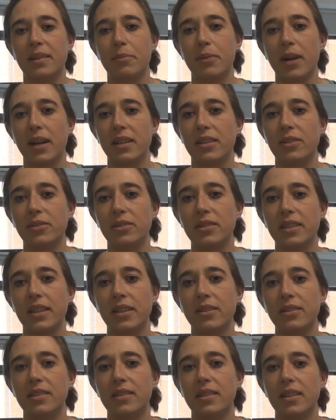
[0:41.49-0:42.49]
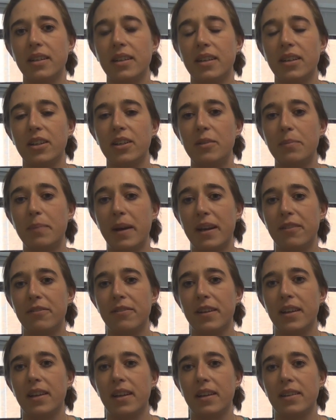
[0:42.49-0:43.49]
the practical skills that could
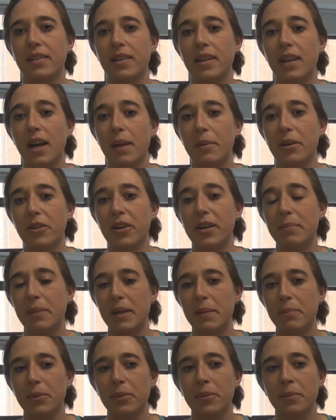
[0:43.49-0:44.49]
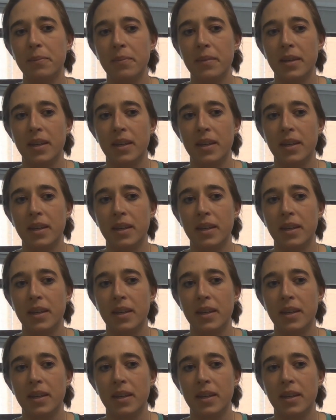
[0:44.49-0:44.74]
benefit the Liberian people.